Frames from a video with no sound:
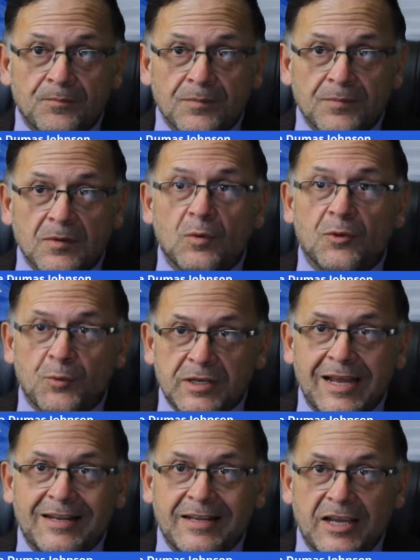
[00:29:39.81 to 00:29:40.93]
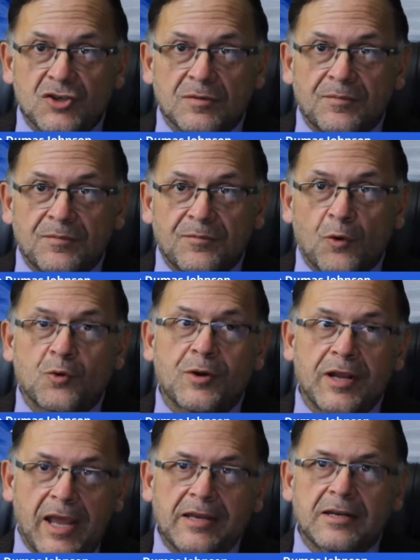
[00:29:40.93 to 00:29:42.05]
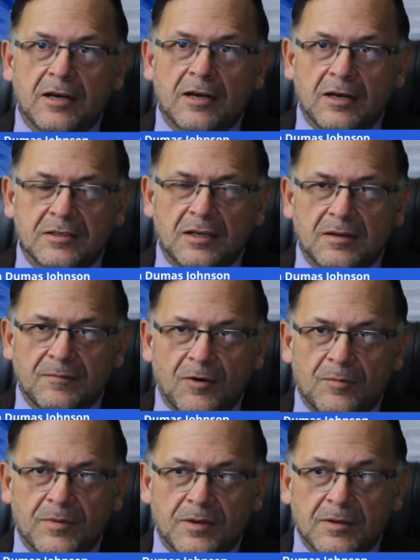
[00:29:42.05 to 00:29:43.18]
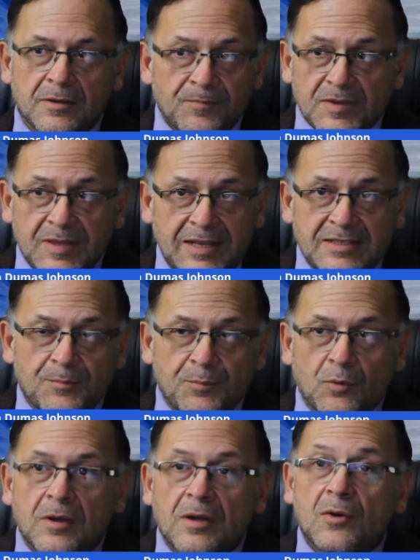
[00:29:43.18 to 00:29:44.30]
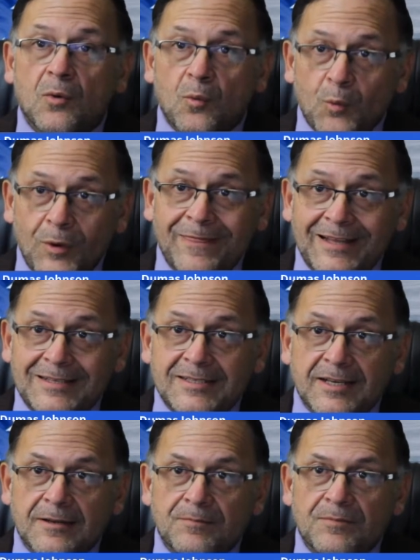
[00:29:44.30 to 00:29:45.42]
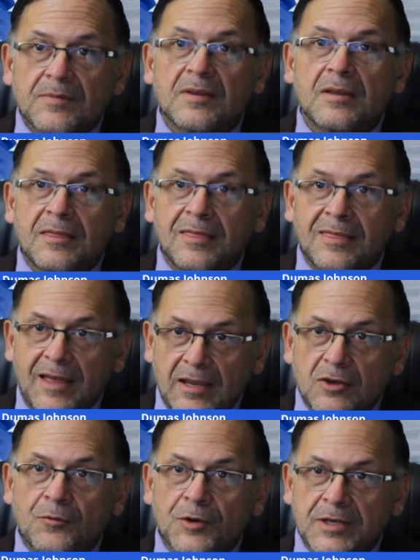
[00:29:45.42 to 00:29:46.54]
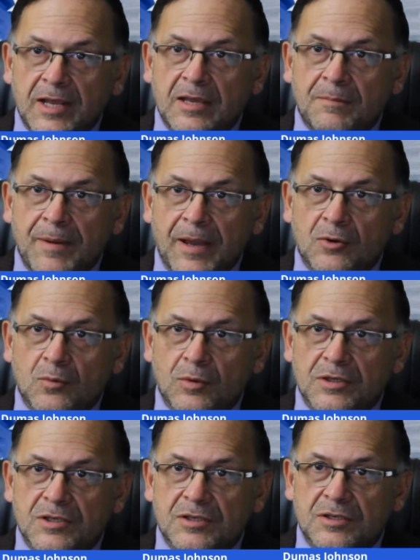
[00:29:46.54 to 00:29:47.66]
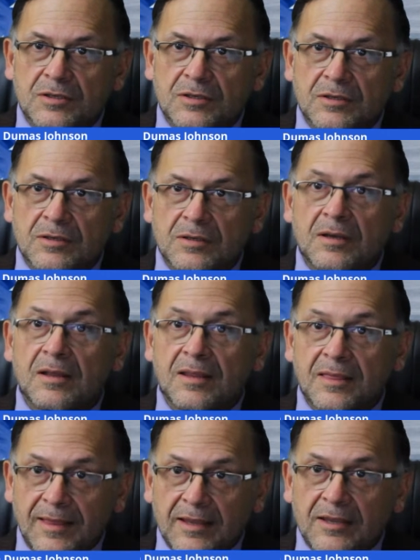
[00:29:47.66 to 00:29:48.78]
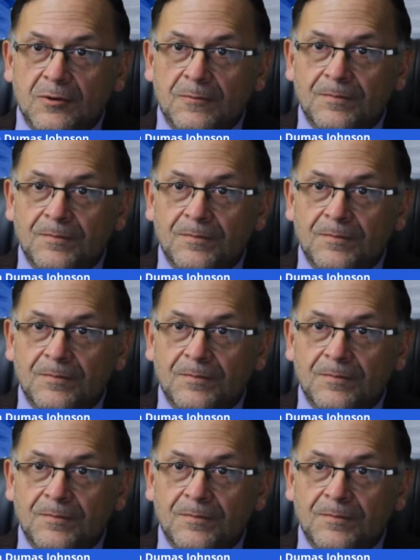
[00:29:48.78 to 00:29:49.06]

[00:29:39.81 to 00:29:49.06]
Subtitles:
with retaliation for creating a hostile environment. That's simple. With that said, thank you for taking back your words. Thank you.